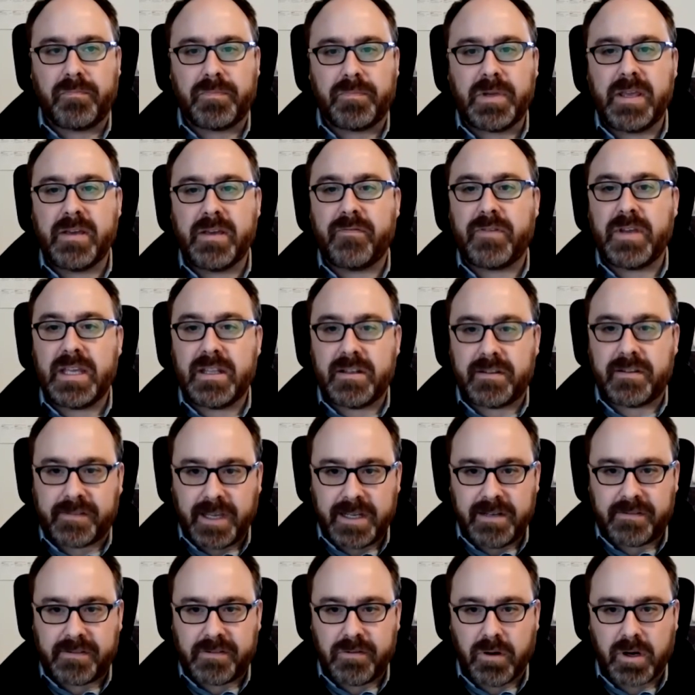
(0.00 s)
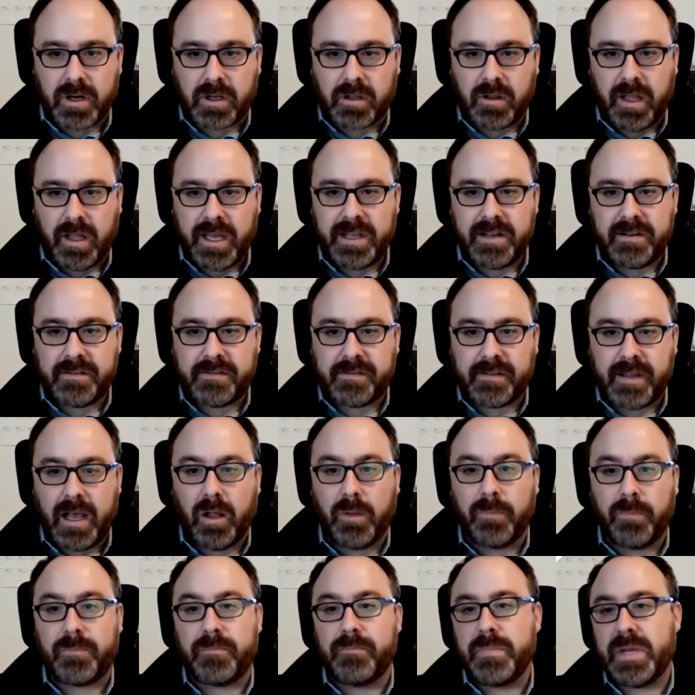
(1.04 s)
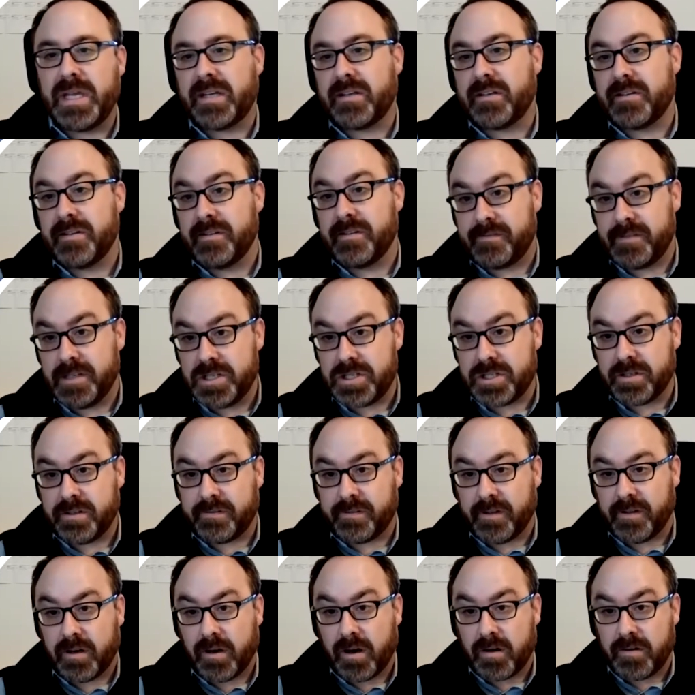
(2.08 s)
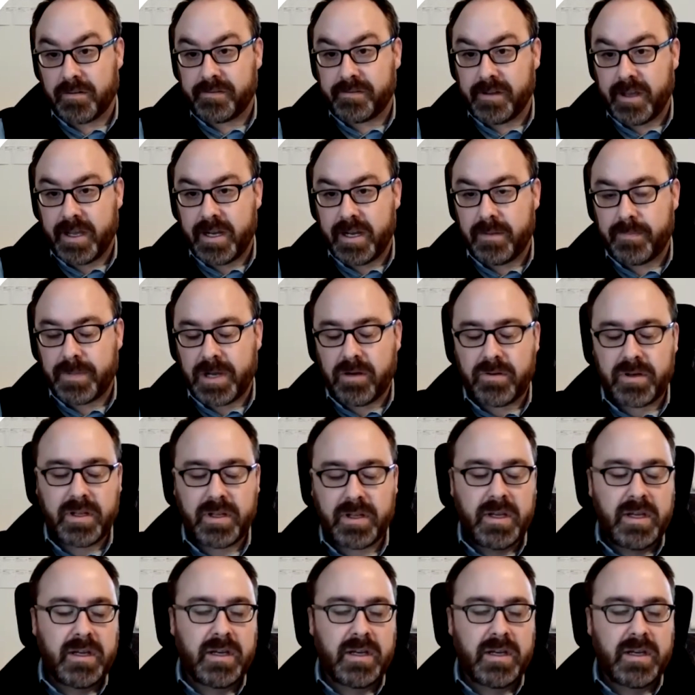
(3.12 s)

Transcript: give insights to our clients, help make decisions on our side about